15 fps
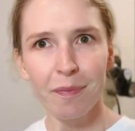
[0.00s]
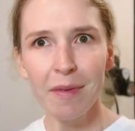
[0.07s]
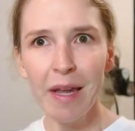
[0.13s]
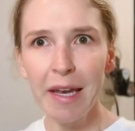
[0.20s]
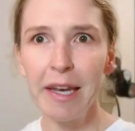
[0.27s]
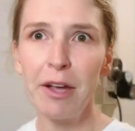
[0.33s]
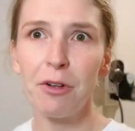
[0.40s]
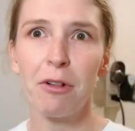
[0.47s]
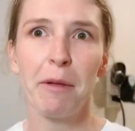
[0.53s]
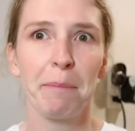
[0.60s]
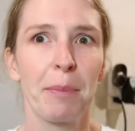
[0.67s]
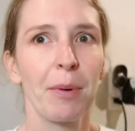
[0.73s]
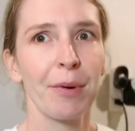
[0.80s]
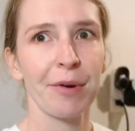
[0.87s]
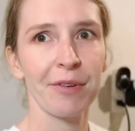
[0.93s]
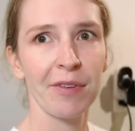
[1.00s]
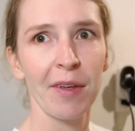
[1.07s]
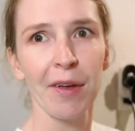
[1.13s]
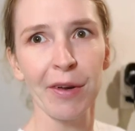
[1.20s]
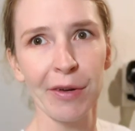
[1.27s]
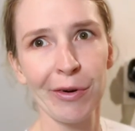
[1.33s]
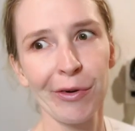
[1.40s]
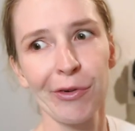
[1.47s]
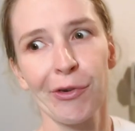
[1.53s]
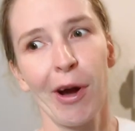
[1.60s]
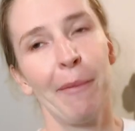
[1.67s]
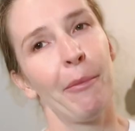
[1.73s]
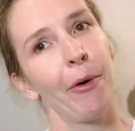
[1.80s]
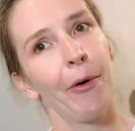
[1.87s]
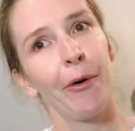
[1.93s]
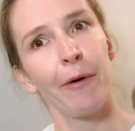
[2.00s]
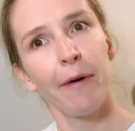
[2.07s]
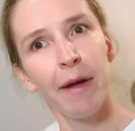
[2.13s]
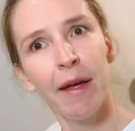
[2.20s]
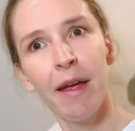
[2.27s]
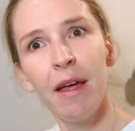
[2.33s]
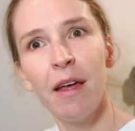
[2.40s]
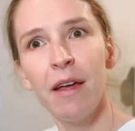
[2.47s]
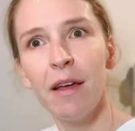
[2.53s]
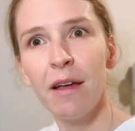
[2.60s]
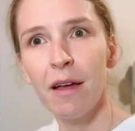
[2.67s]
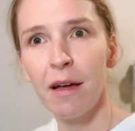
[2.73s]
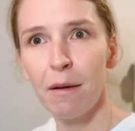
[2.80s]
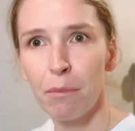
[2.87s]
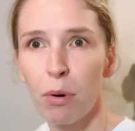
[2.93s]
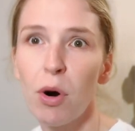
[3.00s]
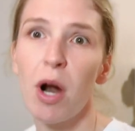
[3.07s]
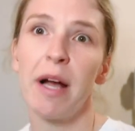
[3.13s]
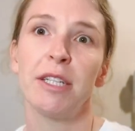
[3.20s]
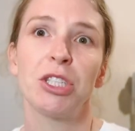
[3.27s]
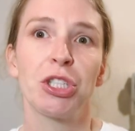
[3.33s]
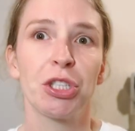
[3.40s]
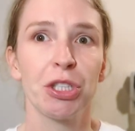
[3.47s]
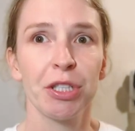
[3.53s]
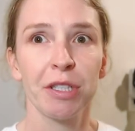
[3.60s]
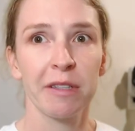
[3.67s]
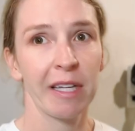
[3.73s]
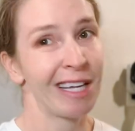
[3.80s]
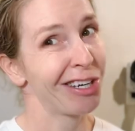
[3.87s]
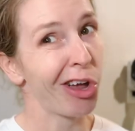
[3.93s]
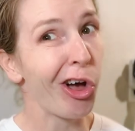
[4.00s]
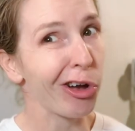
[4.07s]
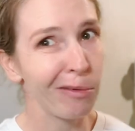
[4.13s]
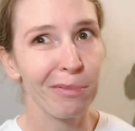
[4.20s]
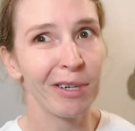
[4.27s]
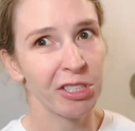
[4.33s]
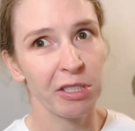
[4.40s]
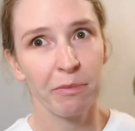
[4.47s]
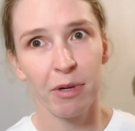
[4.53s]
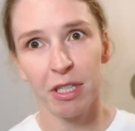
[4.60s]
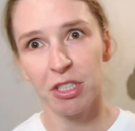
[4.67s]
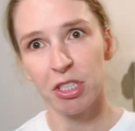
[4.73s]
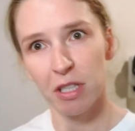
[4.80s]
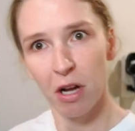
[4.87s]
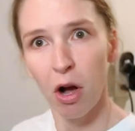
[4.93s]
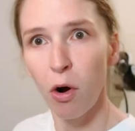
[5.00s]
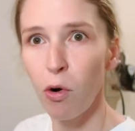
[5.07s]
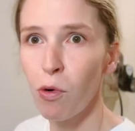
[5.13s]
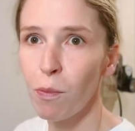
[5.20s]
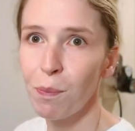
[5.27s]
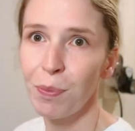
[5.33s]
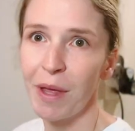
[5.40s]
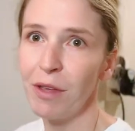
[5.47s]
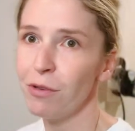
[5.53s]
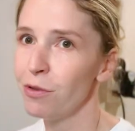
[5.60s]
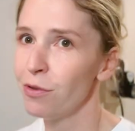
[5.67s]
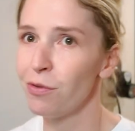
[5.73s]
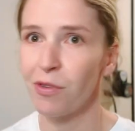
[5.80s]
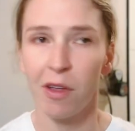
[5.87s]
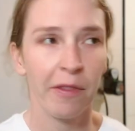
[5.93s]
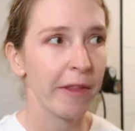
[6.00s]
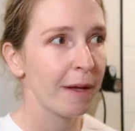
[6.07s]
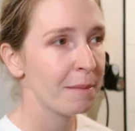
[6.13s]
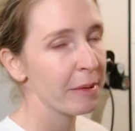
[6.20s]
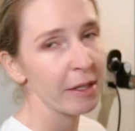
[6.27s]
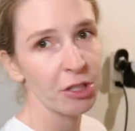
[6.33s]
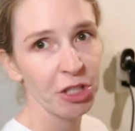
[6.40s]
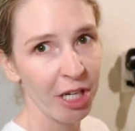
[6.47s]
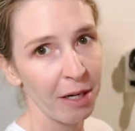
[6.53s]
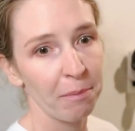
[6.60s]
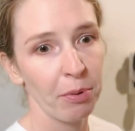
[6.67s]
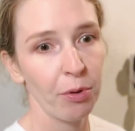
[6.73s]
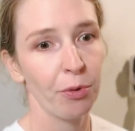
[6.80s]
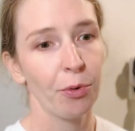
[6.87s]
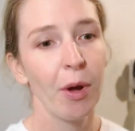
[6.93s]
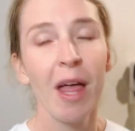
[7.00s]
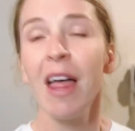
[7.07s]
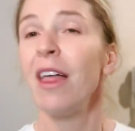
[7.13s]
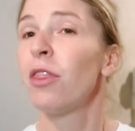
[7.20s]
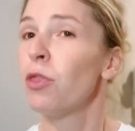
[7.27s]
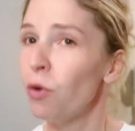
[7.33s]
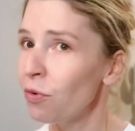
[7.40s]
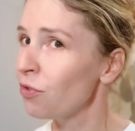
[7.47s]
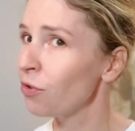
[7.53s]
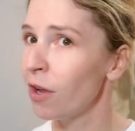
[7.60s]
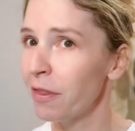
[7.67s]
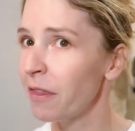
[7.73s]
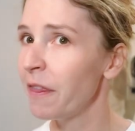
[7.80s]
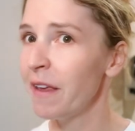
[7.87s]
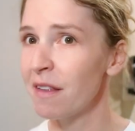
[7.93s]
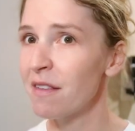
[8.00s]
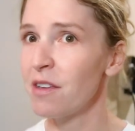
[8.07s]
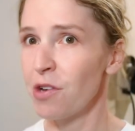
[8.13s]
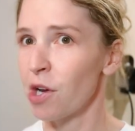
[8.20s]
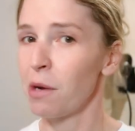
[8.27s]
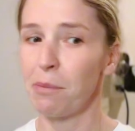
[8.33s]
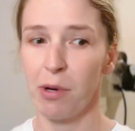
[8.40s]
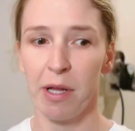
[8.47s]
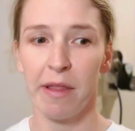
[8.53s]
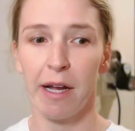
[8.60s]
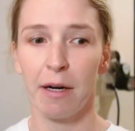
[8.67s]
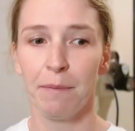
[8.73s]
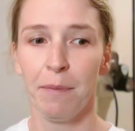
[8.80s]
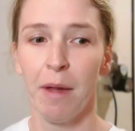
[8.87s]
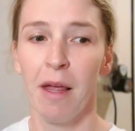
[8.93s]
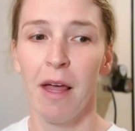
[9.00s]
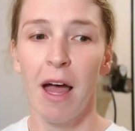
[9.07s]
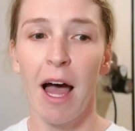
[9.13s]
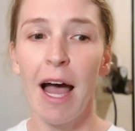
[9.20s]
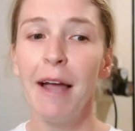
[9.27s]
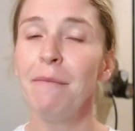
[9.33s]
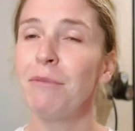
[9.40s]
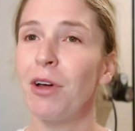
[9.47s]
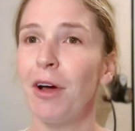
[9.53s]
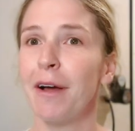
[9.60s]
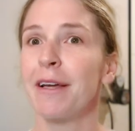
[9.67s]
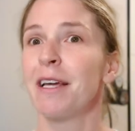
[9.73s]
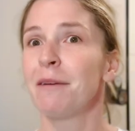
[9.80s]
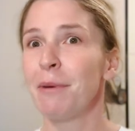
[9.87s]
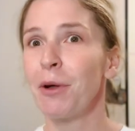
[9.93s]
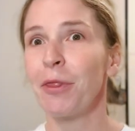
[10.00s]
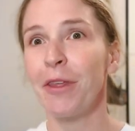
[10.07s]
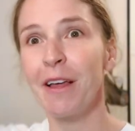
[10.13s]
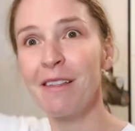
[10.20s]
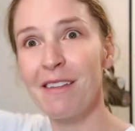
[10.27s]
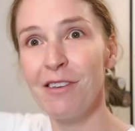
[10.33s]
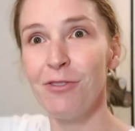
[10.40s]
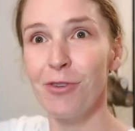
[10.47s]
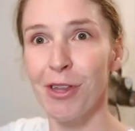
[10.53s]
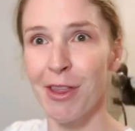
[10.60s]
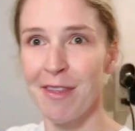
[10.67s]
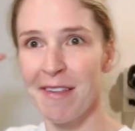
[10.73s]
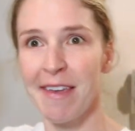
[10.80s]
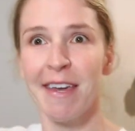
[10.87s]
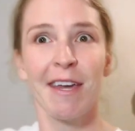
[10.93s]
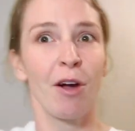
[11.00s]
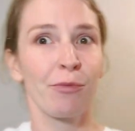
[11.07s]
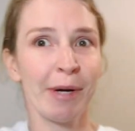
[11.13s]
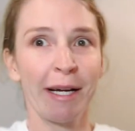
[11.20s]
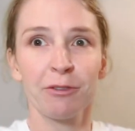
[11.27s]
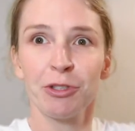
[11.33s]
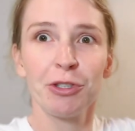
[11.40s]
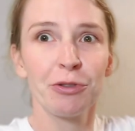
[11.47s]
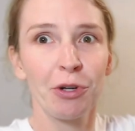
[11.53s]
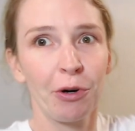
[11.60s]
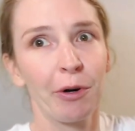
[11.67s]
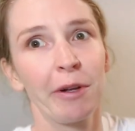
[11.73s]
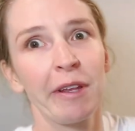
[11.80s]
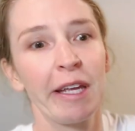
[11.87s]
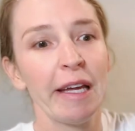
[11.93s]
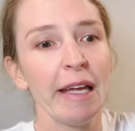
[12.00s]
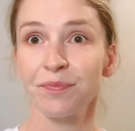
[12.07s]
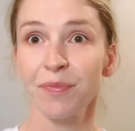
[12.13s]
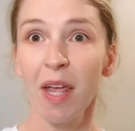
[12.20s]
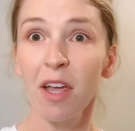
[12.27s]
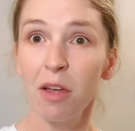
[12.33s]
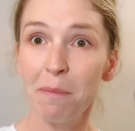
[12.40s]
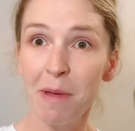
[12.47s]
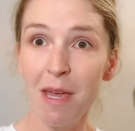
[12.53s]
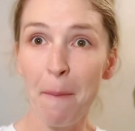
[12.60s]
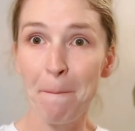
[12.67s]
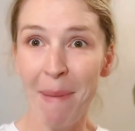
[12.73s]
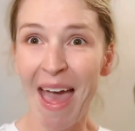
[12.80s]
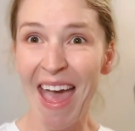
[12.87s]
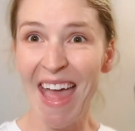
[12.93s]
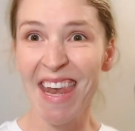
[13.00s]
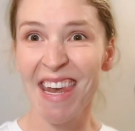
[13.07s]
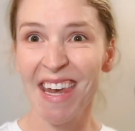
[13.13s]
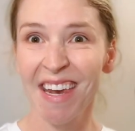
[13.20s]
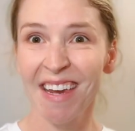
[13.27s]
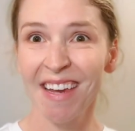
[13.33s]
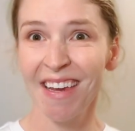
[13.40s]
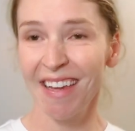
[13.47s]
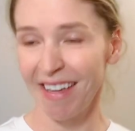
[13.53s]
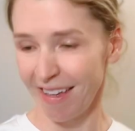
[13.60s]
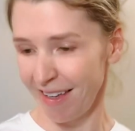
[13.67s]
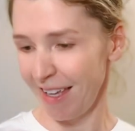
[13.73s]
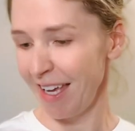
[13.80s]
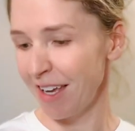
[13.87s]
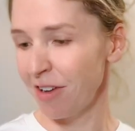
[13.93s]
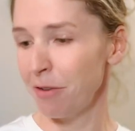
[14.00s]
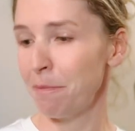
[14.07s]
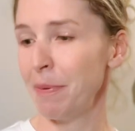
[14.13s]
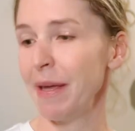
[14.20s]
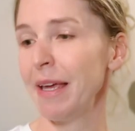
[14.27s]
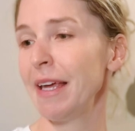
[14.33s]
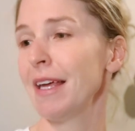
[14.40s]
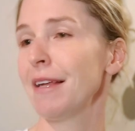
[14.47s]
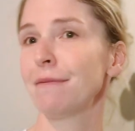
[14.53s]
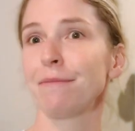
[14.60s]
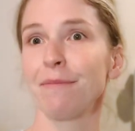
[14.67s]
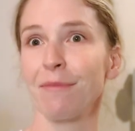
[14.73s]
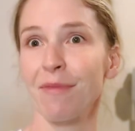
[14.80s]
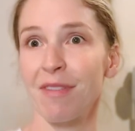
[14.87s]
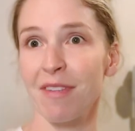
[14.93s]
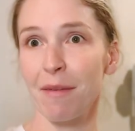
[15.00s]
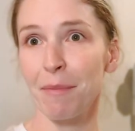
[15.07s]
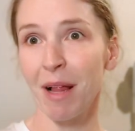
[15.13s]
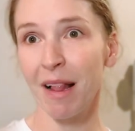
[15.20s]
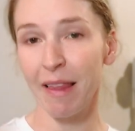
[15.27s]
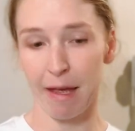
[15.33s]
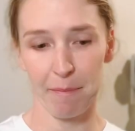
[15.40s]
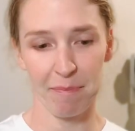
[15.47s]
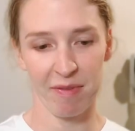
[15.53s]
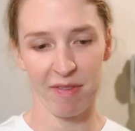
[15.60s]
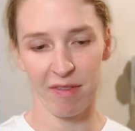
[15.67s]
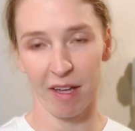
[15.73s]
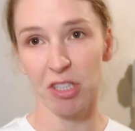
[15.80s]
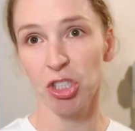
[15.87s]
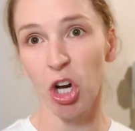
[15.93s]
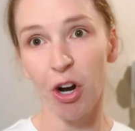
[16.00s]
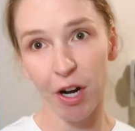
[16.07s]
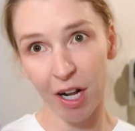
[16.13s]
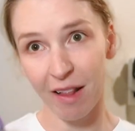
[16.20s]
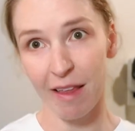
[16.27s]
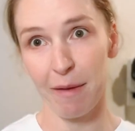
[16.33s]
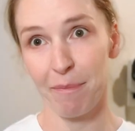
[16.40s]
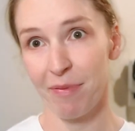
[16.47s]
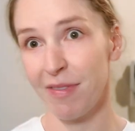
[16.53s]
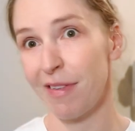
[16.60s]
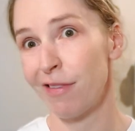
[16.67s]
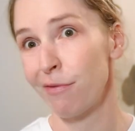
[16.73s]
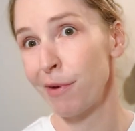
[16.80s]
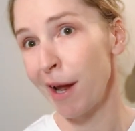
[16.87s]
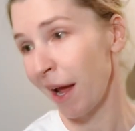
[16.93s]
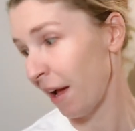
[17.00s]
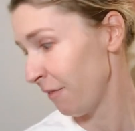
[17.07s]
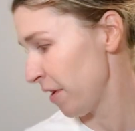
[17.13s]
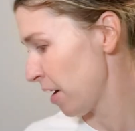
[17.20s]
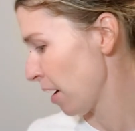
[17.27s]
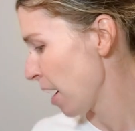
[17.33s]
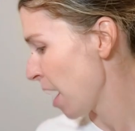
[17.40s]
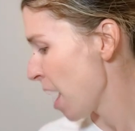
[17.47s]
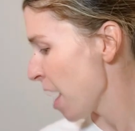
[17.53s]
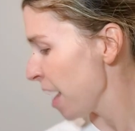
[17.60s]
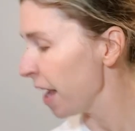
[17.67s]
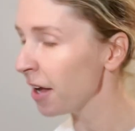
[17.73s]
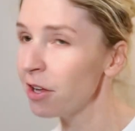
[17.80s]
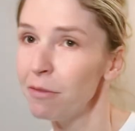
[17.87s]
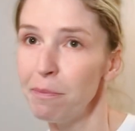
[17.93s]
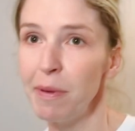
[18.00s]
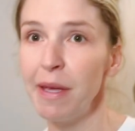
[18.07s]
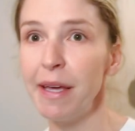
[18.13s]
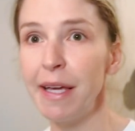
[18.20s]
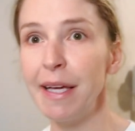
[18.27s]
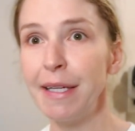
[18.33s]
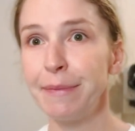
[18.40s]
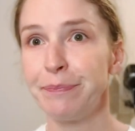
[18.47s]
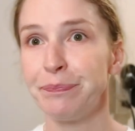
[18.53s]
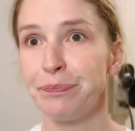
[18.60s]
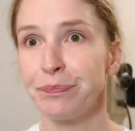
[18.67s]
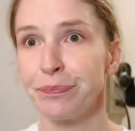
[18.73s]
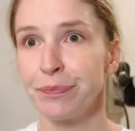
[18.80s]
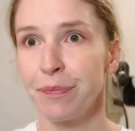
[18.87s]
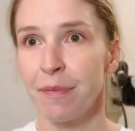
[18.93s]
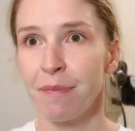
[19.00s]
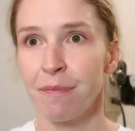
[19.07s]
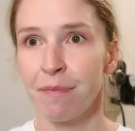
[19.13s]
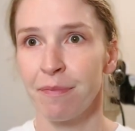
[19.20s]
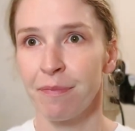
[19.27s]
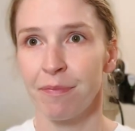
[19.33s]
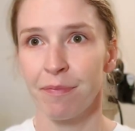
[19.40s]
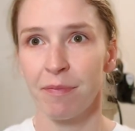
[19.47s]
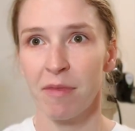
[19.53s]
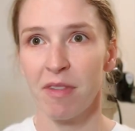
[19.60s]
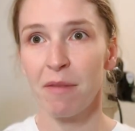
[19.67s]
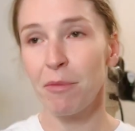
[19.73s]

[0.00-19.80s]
nail clippers, your Dremel, a brush, like a dog brushing brush, a comb that you use on them, their shampoo. Those are not the things that you're going to put in there. I'm talking about things that you can see around you currently. It could be a pen It could be some clips, a jar of clips. That's what I have here. It could be some